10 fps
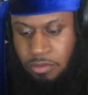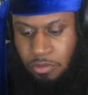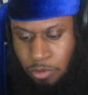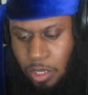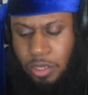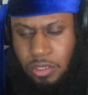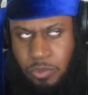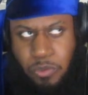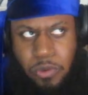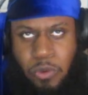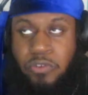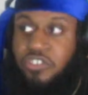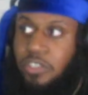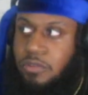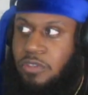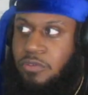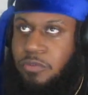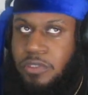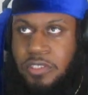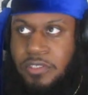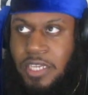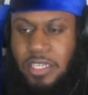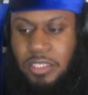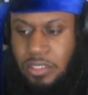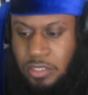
Okay. Oh shit. was this eight?